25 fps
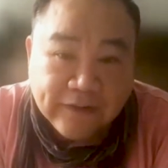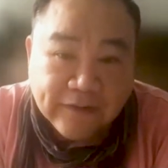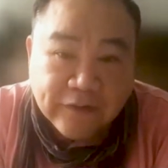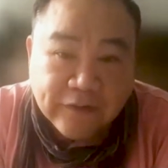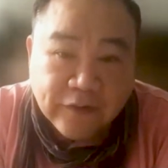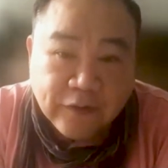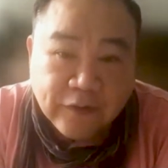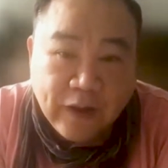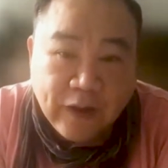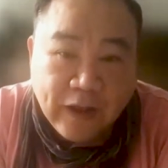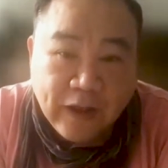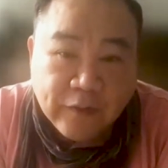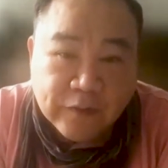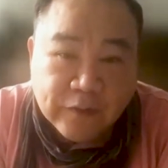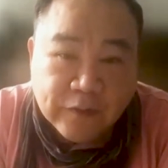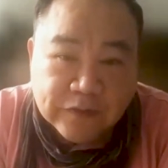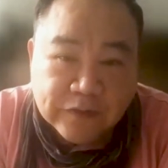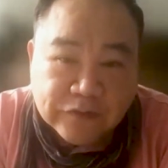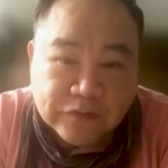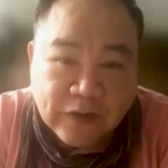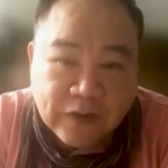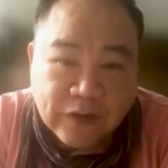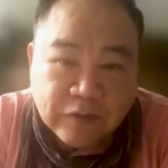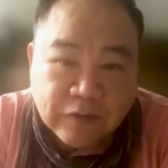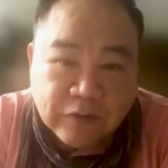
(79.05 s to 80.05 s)
So I was
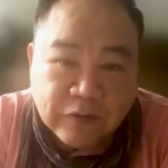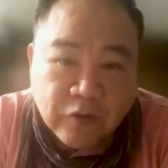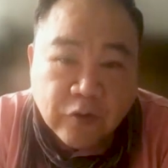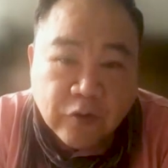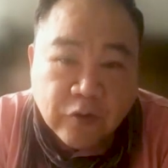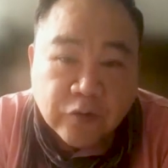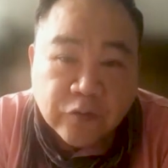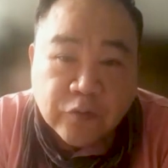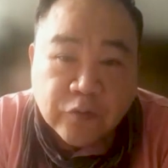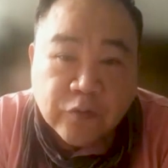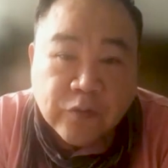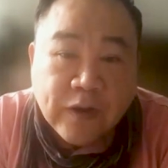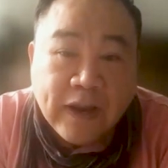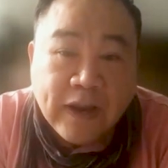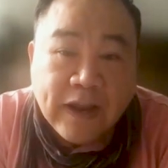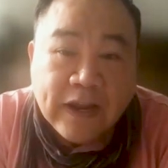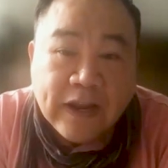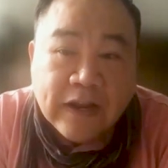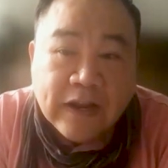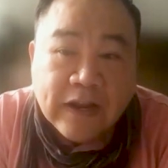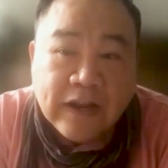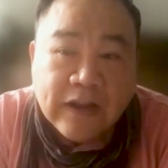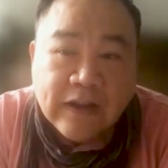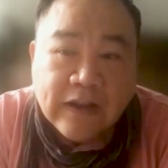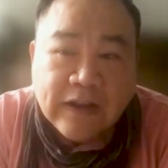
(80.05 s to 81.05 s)
traveling all through
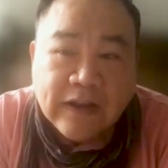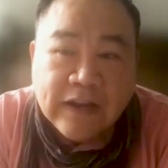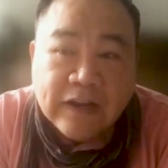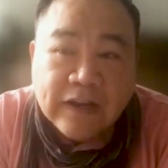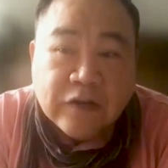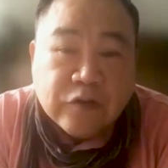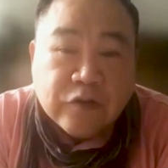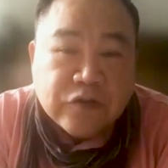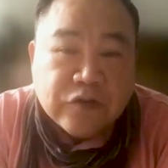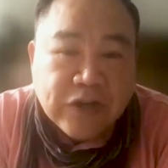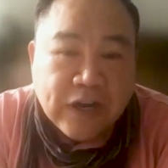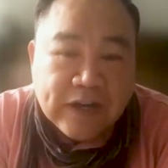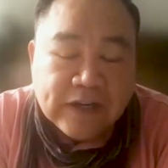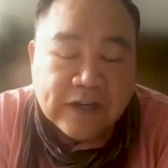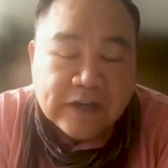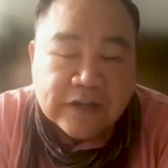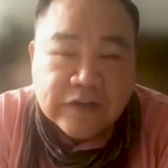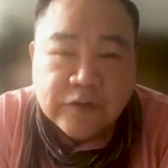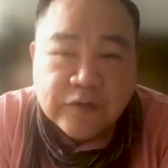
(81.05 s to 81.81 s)
Indochina.